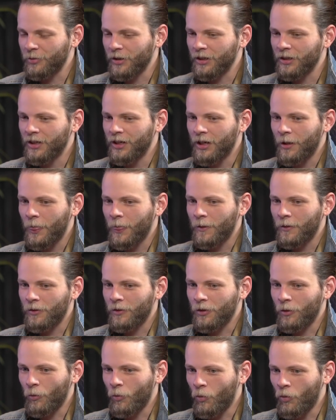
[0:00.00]
But
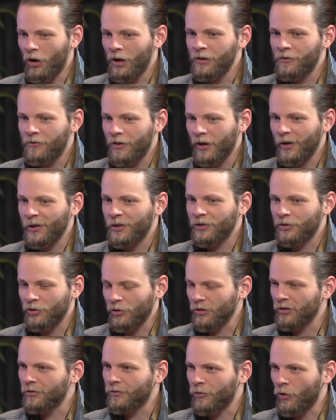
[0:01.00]
the one very
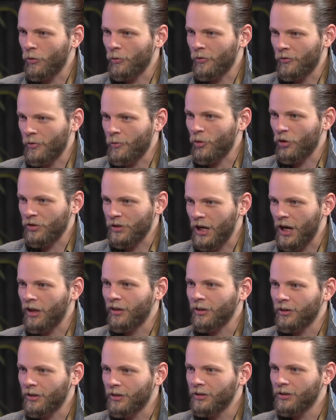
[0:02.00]
certain form of
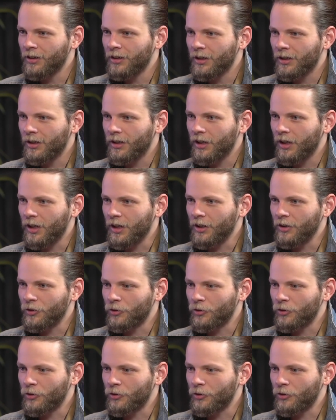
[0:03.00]
immortality is